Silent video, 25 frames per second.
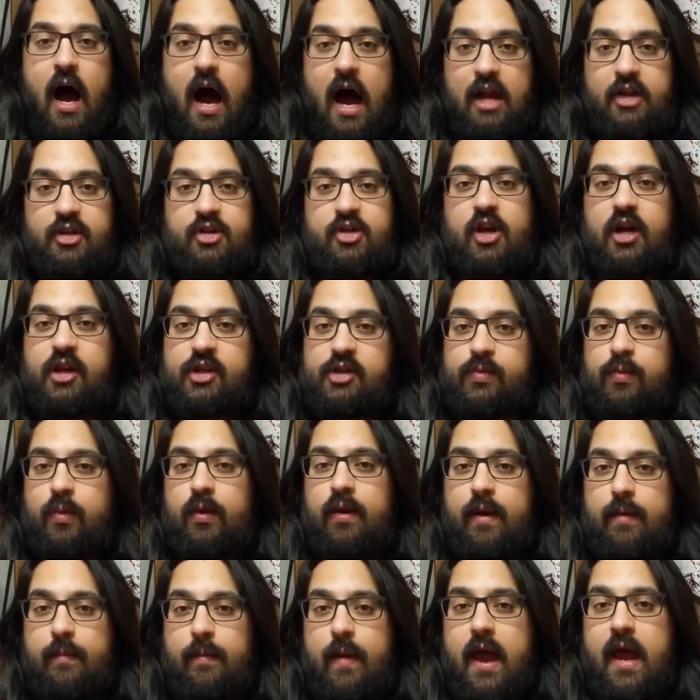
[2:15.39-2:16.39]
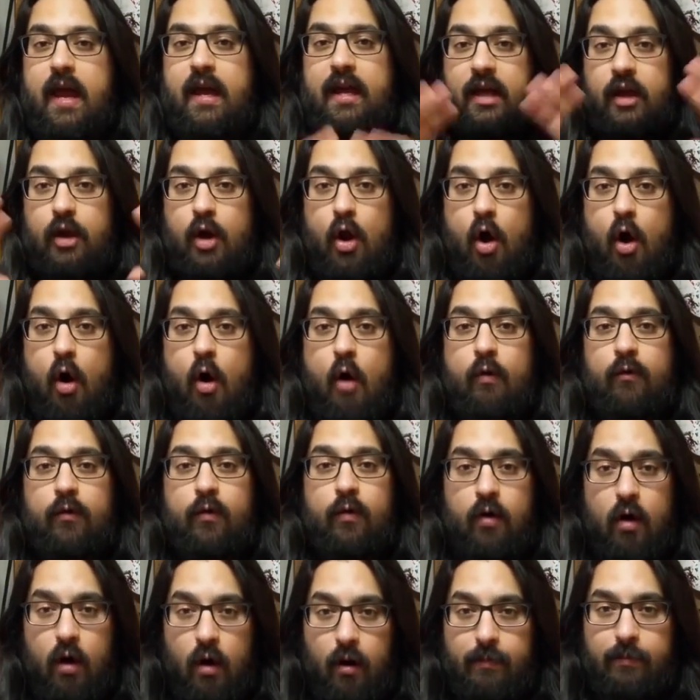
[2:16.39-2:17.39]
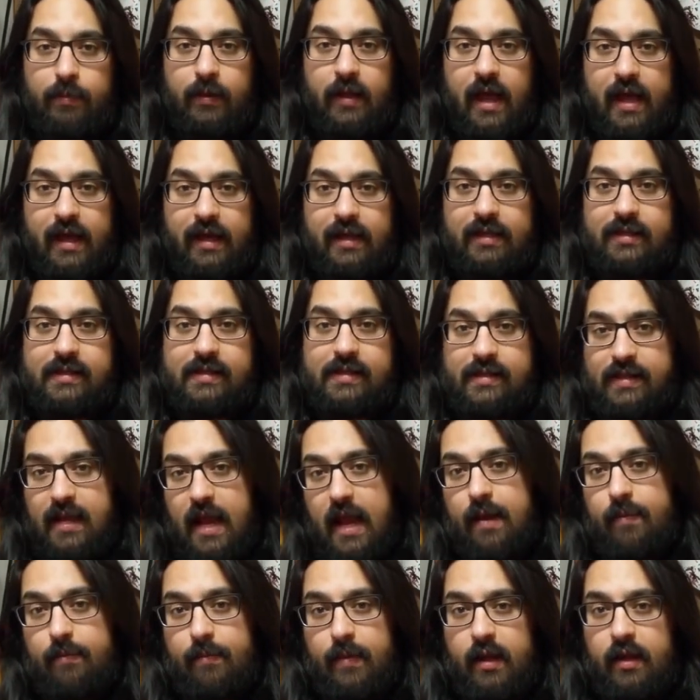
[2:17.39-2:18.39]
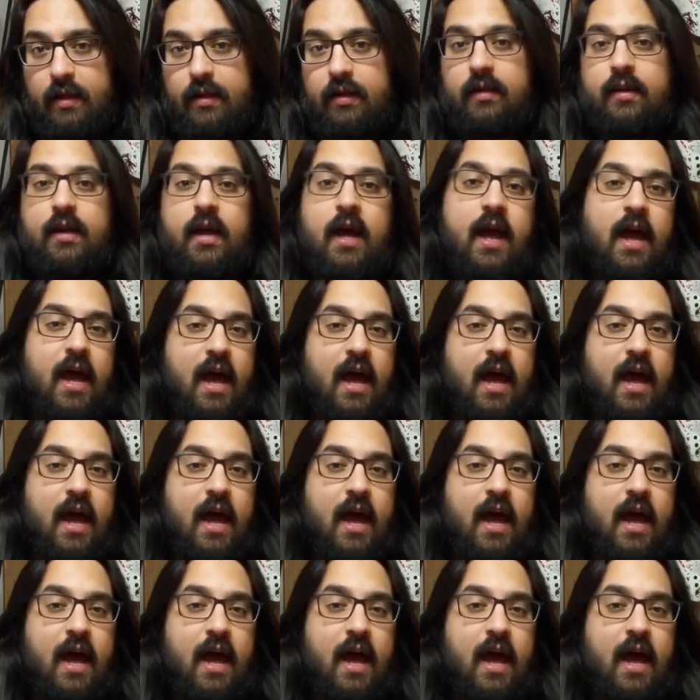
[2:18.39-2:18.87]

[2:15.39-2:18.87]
I just want to make an overall blanket statement,